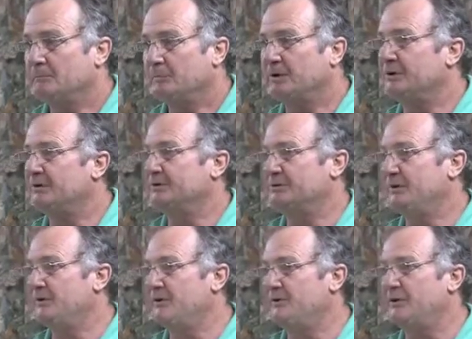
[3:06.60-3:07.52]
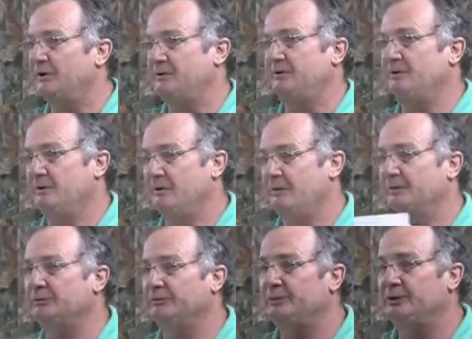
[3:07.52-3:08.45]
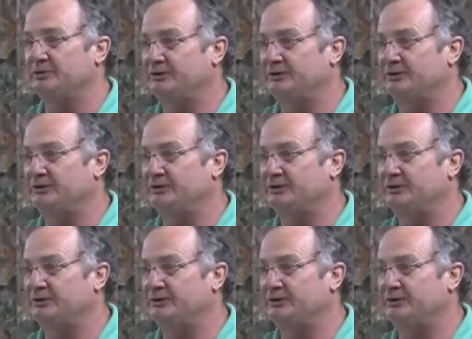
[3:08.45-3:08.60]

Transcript: because the dot, which